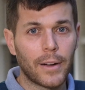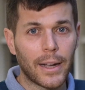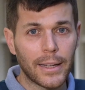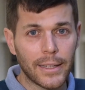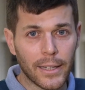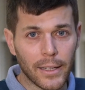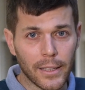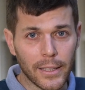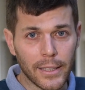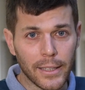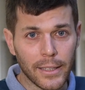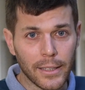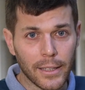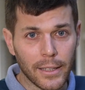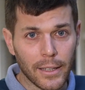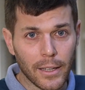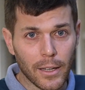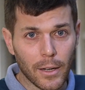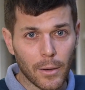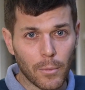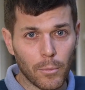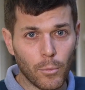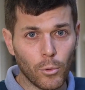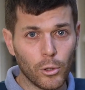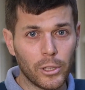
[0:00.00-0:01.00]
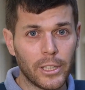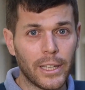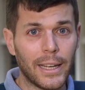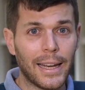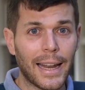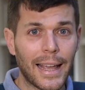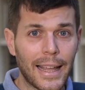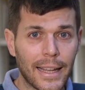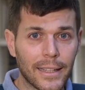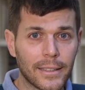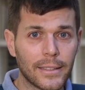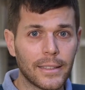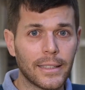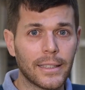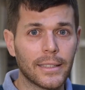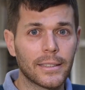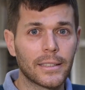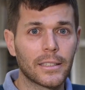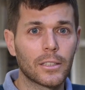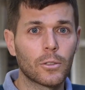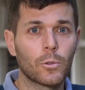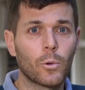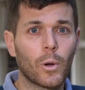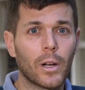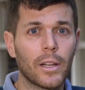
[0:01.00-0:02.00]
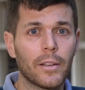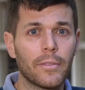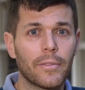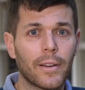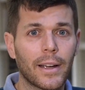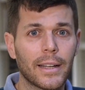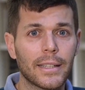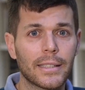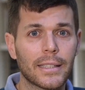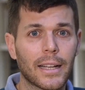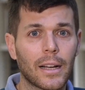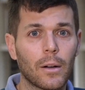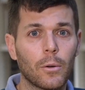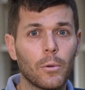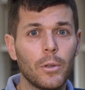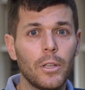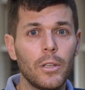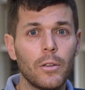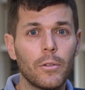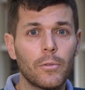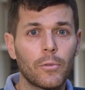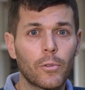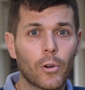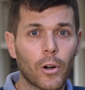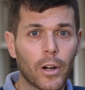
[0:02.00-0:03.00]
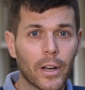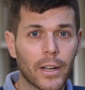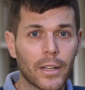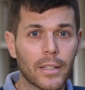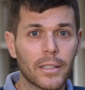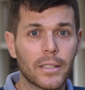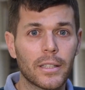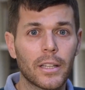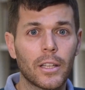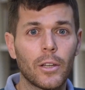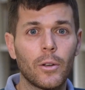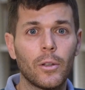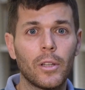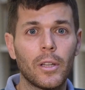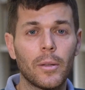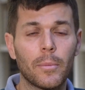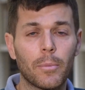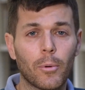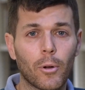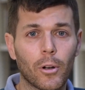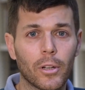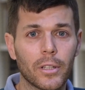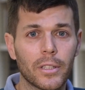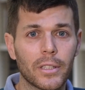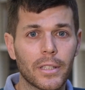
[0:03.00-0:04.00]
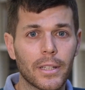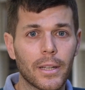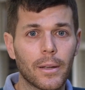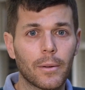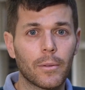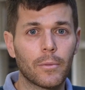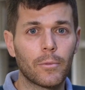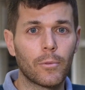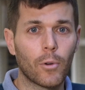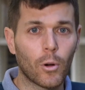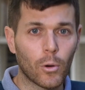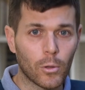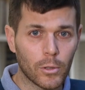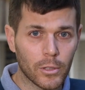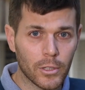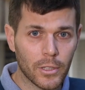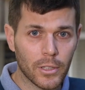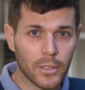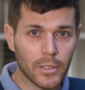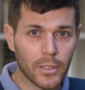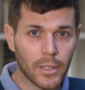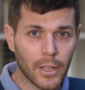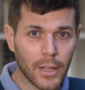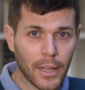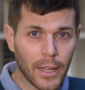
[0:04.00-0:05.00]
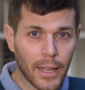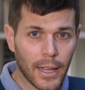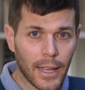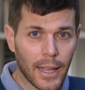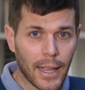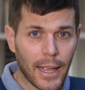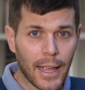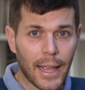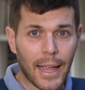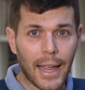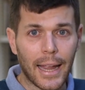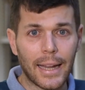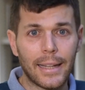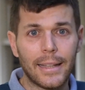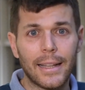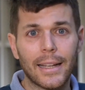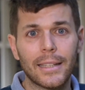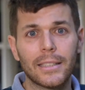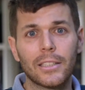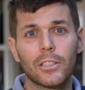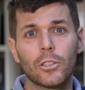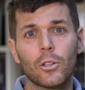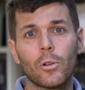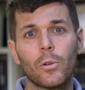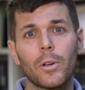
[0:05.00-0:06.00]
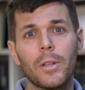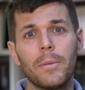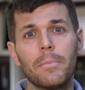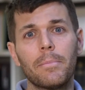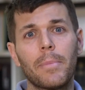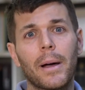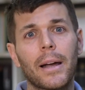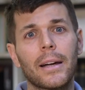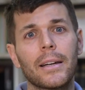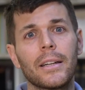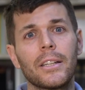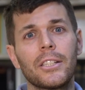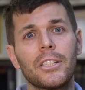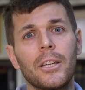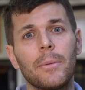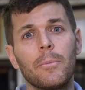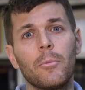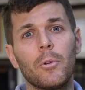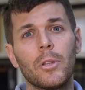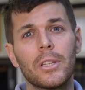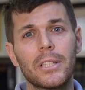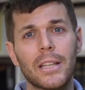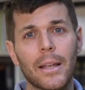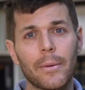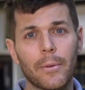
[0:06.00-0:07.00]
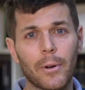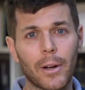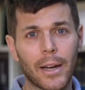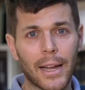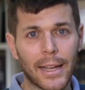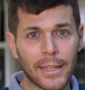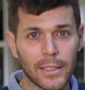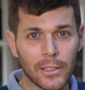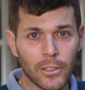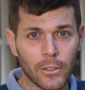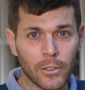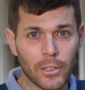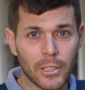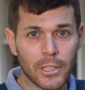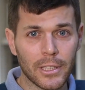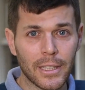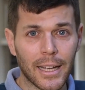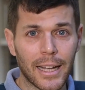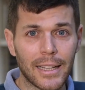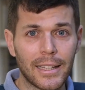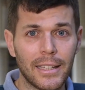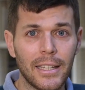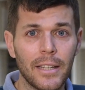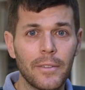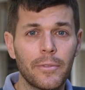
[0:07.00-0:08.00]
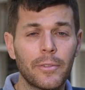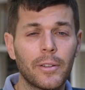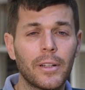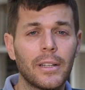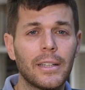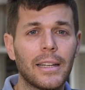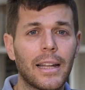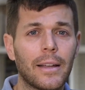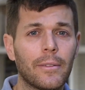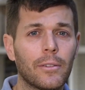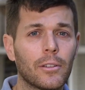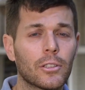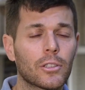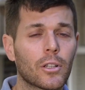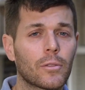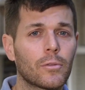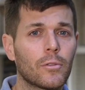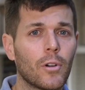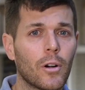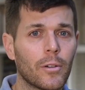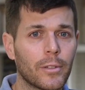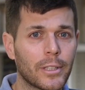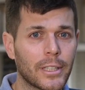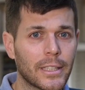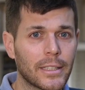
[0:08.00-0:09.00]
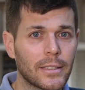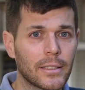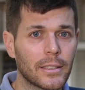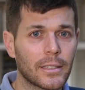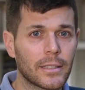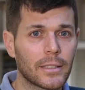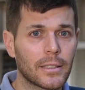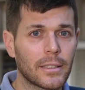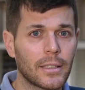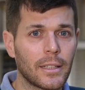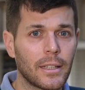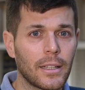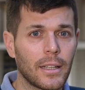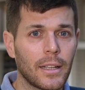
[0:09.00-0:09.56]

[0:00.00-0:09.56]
Finally, multilayeredness qualifies how EU foreign and security policy unfolds. It does so in partnership with several actors at different levels of governance: